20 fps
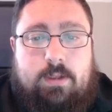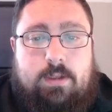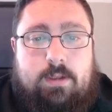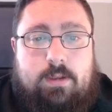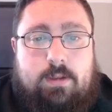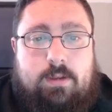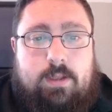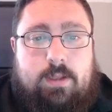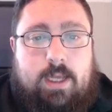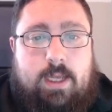
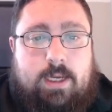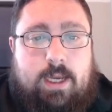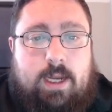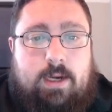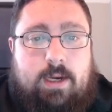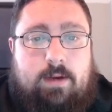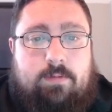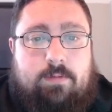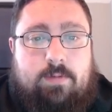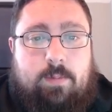that kind of
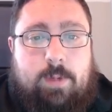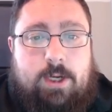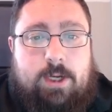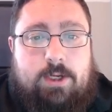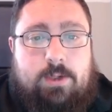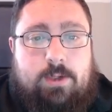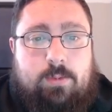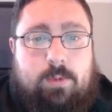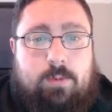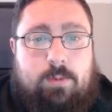
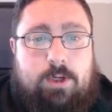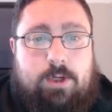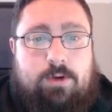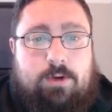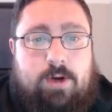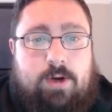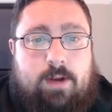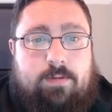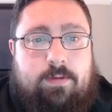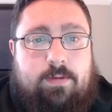information when we
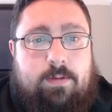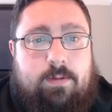draft.